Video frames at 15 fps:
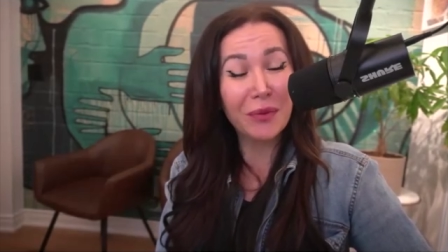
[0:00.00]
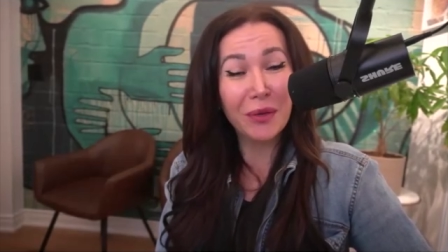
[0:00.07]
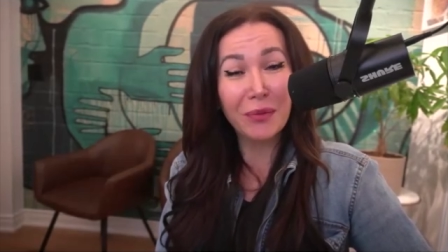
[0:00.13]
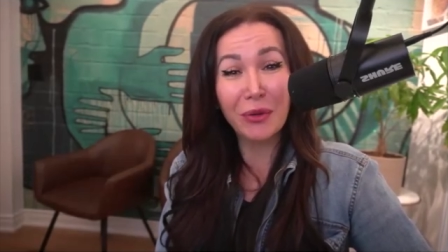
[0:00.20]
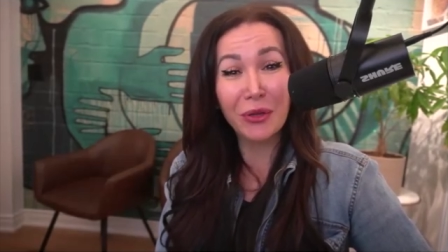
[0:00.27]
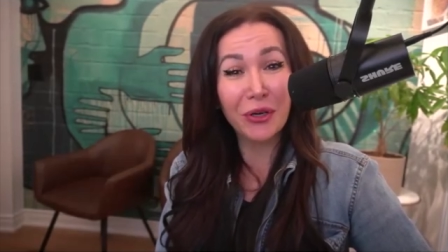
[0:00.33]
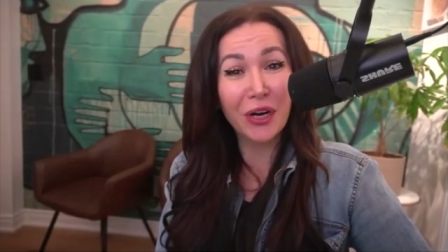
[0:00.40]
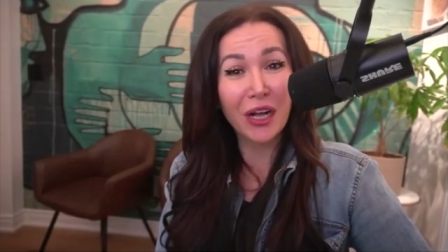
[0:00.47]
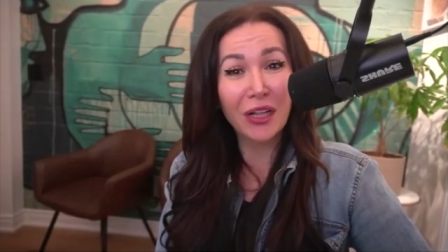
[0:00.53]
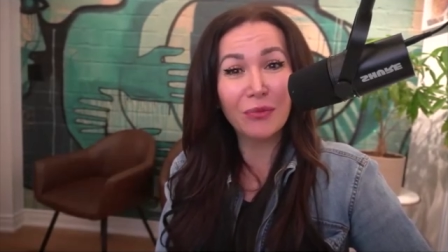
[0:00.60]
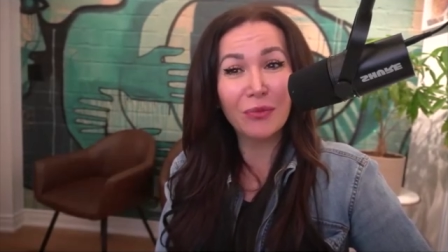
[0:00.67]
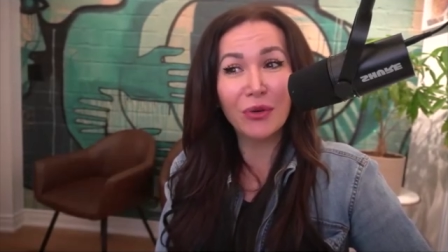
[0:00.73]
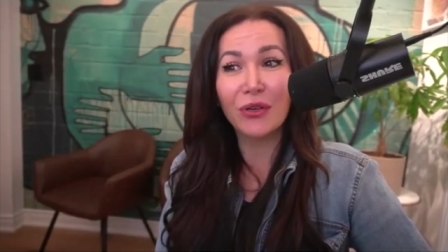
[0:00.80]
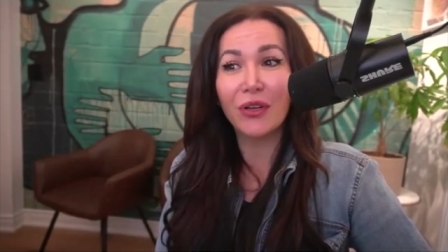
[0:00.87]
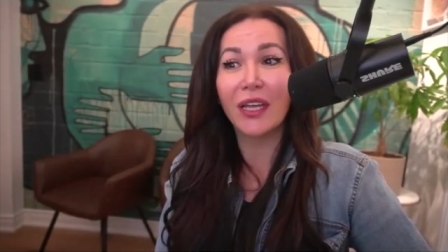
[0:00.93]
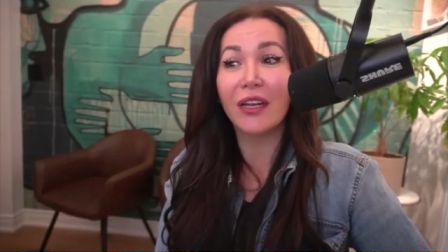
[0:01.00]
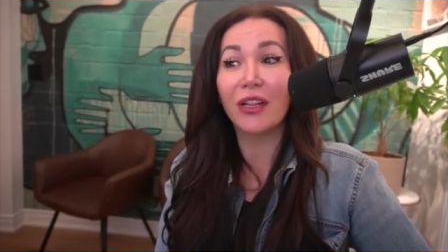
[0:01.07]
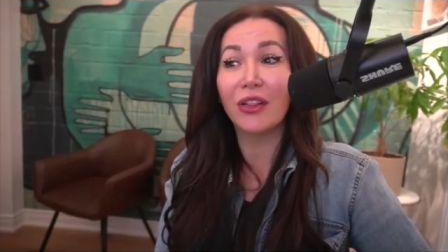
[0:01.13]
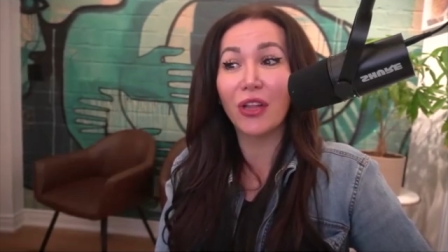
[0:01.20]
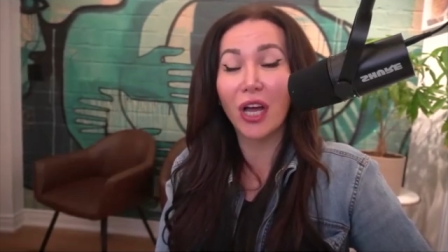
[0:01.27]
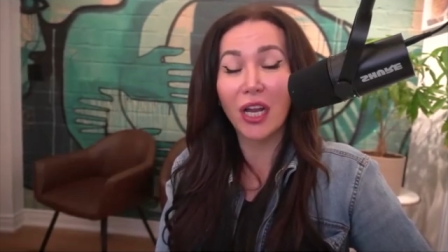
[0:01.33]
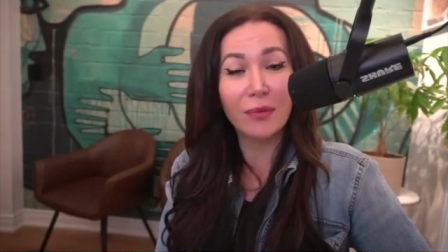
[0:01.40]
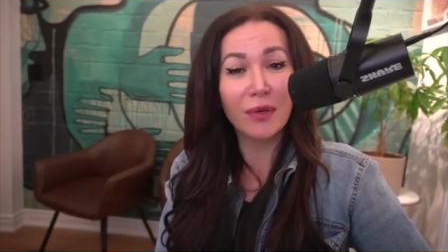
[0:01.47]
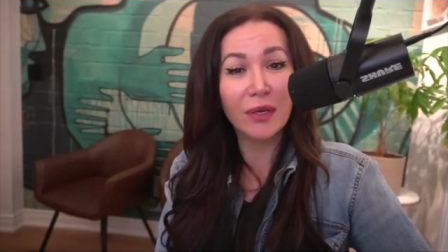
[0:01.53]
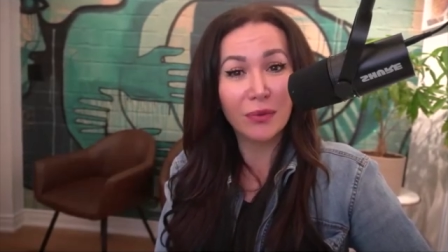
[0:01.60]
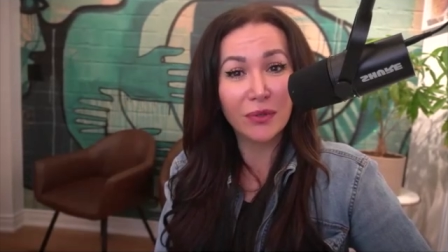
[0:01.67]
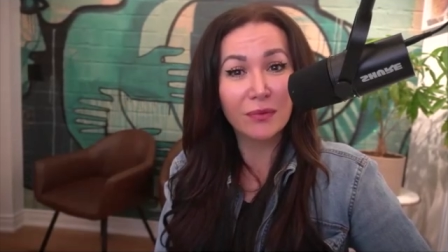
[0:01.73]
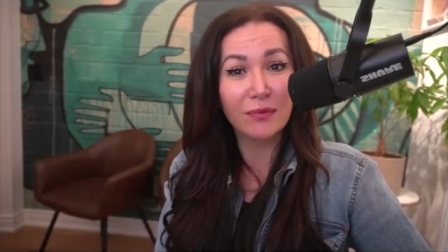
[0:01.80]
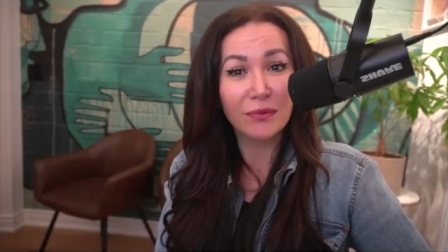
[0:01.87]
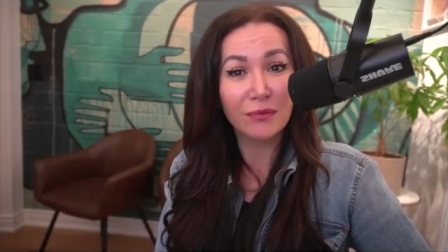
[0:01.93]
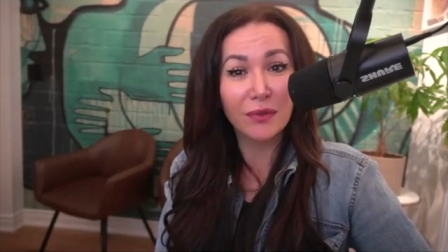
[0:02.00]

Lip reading: people are gullible and a lot of people